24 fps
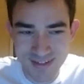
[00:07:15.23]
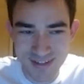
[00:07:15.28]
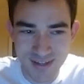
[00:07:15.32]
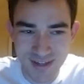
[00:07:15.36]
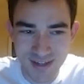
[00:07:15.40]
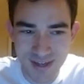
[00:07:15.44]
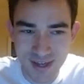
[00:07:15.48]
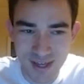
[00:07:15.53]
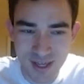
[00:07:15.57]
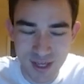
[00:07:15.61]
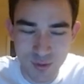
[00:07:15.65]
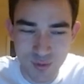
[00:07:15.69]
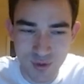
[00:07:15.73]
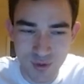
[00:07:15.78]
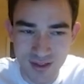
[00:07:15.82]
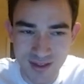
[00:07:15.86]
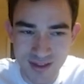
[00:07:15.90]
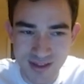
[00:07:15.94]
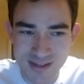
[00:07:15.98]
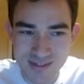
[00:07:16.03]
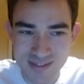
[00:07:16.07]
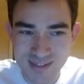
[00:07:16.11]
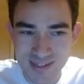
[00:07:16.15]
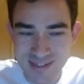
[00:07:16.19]
He
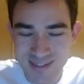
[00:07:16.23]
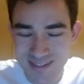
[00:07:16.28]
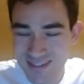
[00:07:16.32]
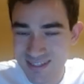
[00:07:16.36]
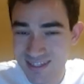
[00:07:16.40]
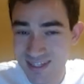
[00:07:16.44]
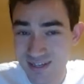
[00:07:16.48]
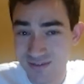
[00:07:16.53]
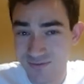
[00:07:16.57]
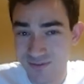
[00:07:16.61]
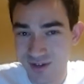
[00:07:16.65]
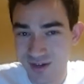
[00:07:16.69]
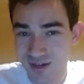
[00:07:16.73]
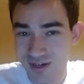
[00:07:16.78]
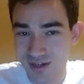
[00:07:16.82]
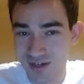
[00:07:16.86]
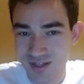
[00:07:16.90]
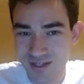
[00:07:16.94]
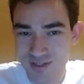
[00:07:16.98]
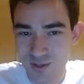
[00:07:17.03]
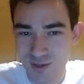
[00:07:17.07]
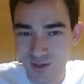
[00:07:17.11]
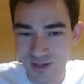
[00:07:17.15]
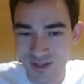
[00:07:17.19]
realizes it's infinity,
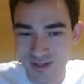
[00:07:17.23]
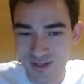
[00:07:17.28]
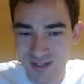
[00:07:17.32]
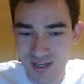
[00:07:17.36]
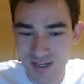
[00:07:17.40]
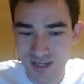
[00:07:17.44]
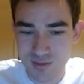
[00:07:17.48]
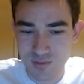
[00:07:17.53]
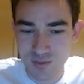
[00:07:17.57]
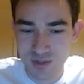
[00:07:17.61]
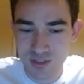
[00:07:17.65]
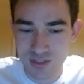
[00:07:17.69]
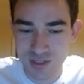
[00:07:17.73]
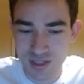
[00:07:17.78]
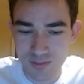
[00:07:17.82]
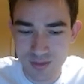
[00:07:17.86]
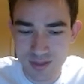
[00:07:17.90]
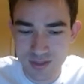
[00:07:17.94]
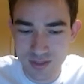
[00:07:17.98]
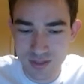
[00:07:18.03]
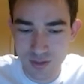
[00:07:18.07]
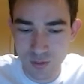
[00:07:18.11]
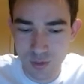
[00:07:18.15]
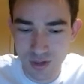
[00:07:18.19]
so he can take as much time
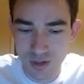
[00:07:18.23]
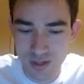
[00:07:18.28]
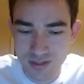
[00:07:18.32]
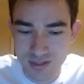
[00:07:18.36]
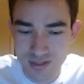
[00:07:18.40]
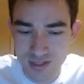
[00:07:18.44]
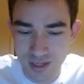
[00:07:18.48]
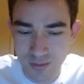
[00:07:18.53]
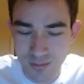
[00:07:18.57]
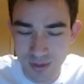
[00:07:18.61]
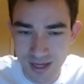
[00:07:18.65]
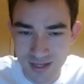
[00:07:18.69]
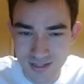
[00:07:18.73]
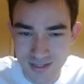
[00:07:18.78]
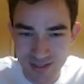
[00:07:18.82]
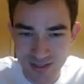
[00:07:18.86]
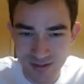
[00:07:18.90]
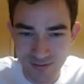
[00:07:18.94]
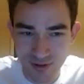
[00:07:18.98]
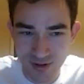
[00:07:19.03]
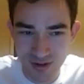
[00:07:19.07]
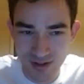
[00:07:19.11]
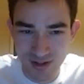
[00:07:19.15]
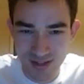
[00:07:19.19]
as he wants. I actually
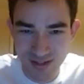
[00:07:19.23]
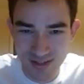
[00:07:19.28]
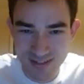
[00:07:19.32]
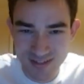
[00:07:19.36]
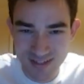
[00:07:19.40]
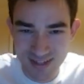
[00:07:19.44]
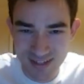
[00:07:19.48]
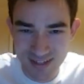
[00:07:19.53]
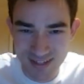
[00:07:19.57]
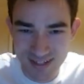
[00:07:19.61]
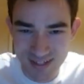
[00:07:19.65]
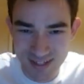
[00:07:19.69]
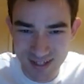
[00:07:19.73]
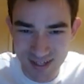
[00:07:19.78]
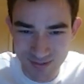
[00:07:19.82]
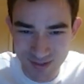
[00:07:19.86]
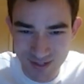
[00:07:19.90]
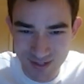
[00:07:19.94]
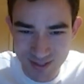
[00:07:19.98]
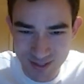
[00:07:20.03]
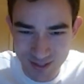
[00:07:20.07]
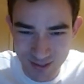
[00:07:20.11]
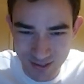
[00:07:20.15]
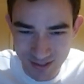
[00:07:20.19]
forgot to set the time
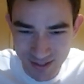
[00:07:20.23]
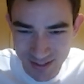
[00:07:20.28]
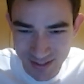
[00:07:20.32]
control.